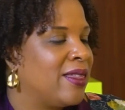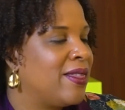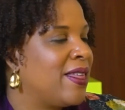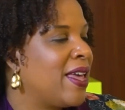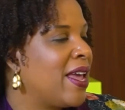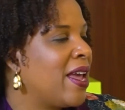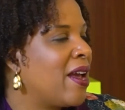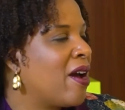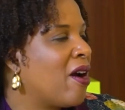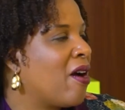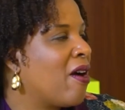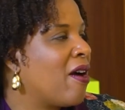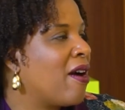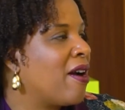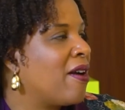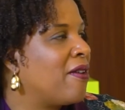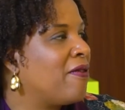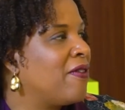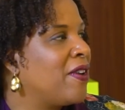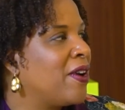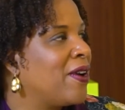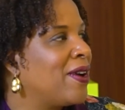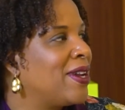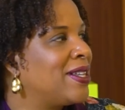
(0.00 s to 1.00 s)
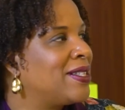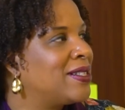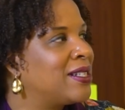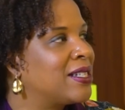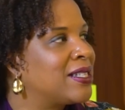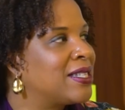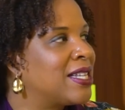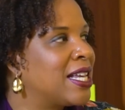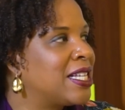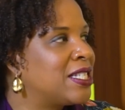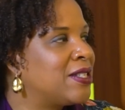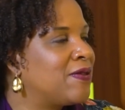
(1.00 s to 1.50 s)
They are a very
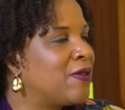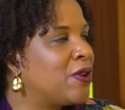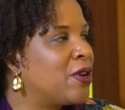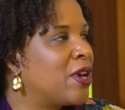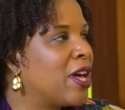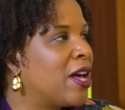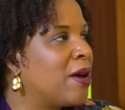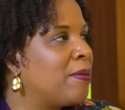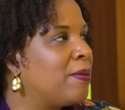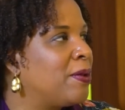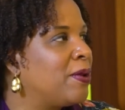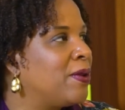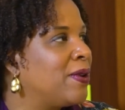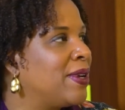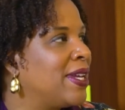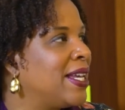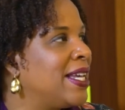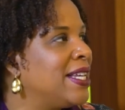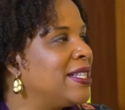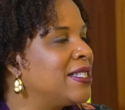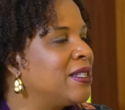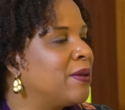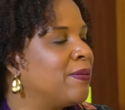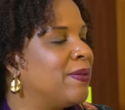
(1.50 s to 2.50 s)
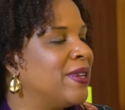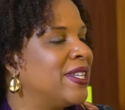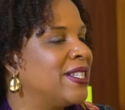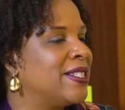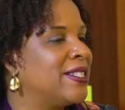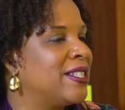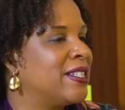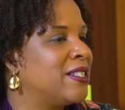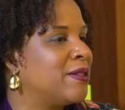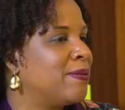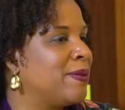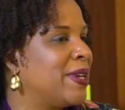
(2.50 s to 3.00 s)
successful couple. He's a
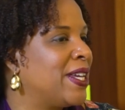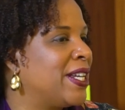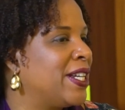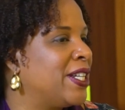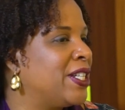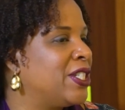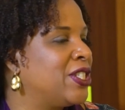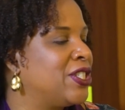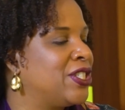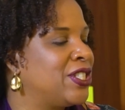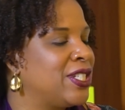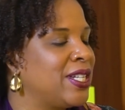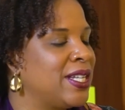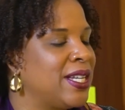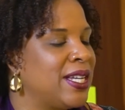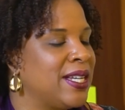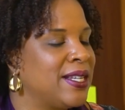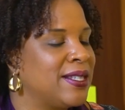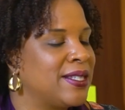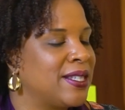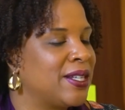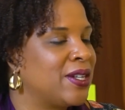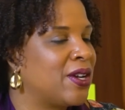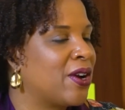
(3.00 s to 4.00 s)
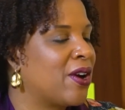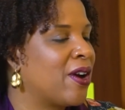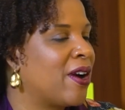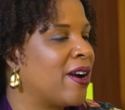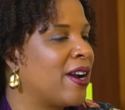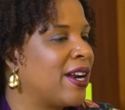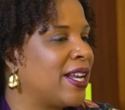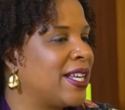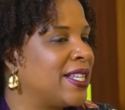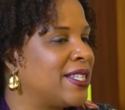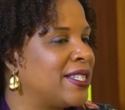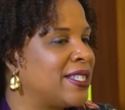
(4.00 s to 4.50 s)
businessman. She's an
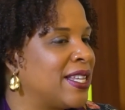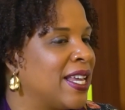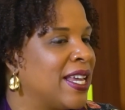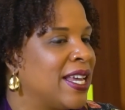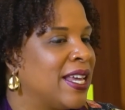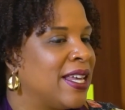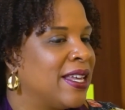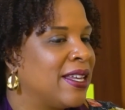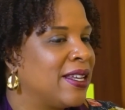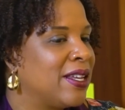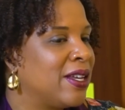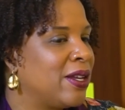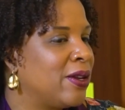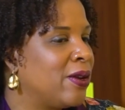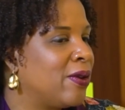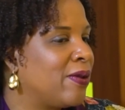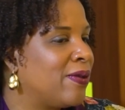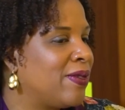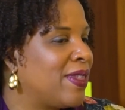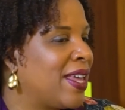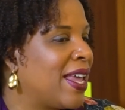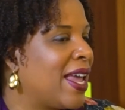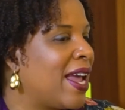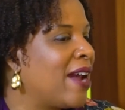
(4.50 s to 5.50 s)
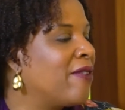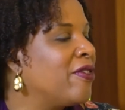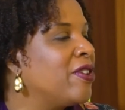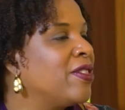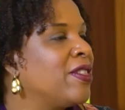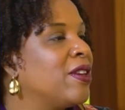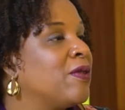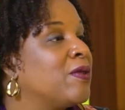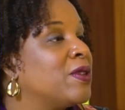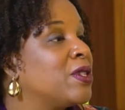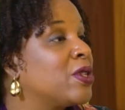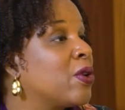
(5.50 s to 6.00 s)
artist. You know,
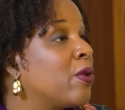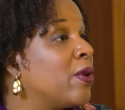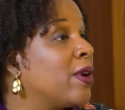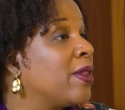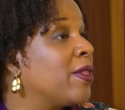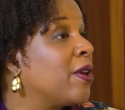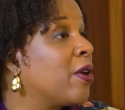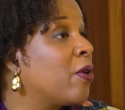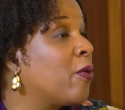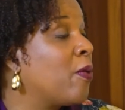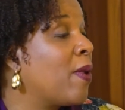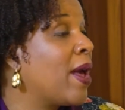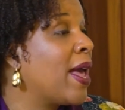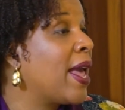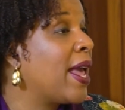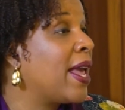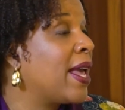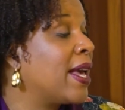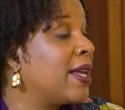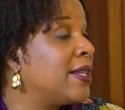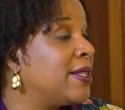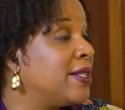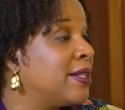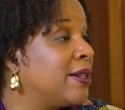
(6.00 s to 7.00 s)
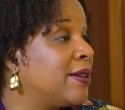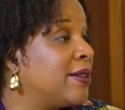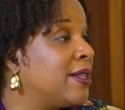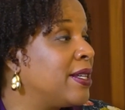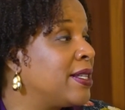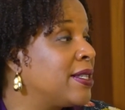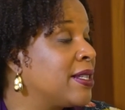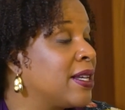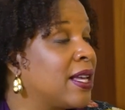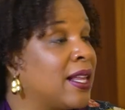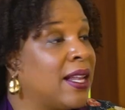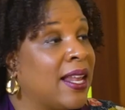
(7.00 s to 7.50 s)
everything was going their way until
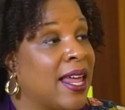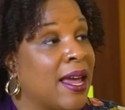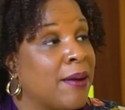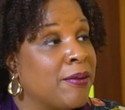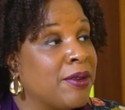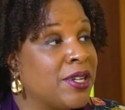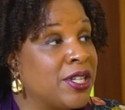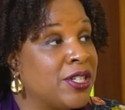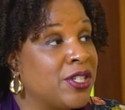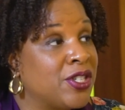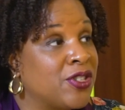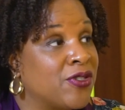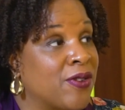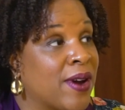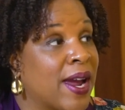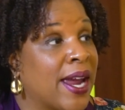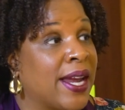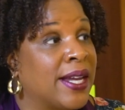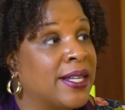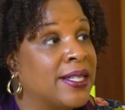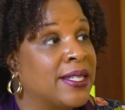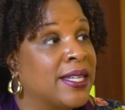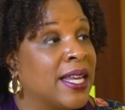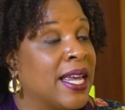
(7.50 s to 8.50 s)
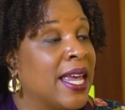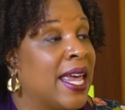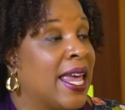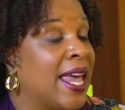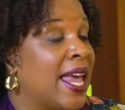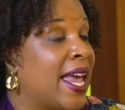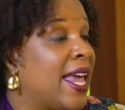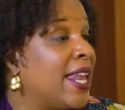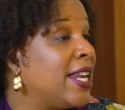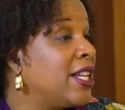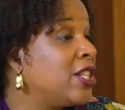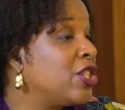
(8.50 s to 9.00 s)
this calamity strikes,
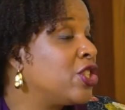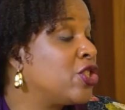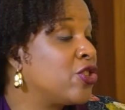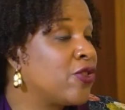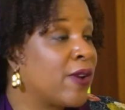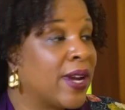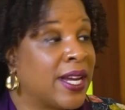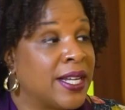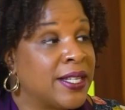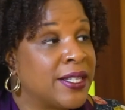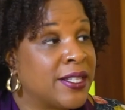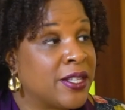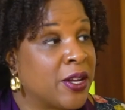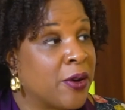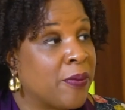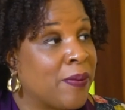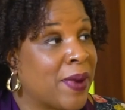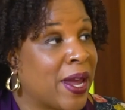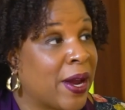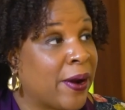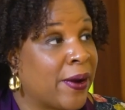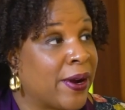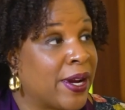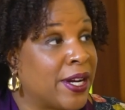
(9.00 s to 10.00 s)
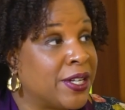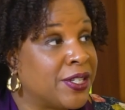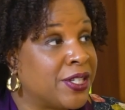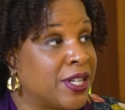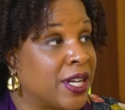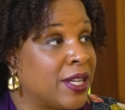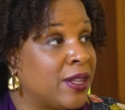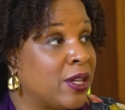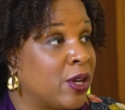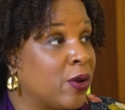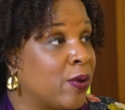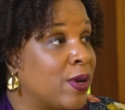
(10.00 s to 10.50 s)
and it strains their marriage.
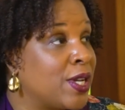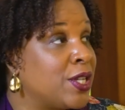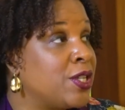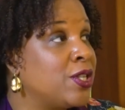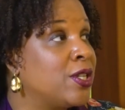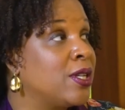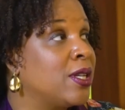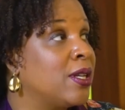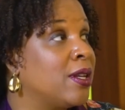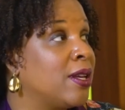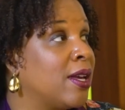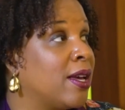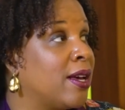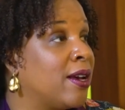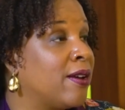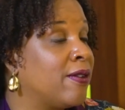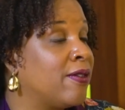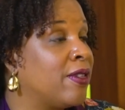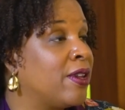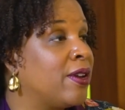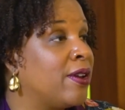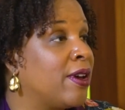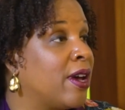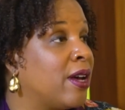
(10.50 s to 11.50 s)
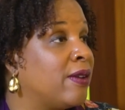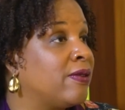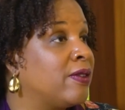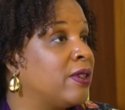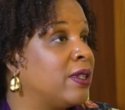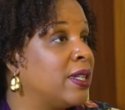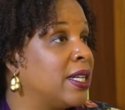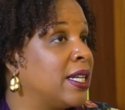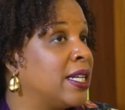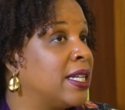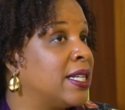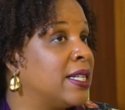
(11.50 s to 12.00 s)
And the question of the
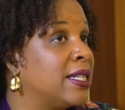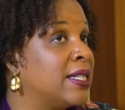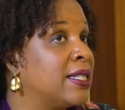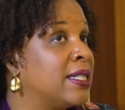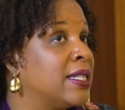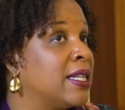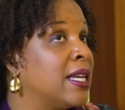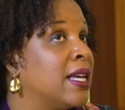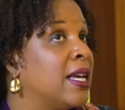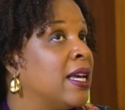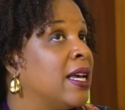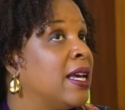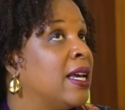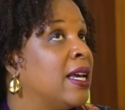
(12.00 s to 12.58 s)
novel is,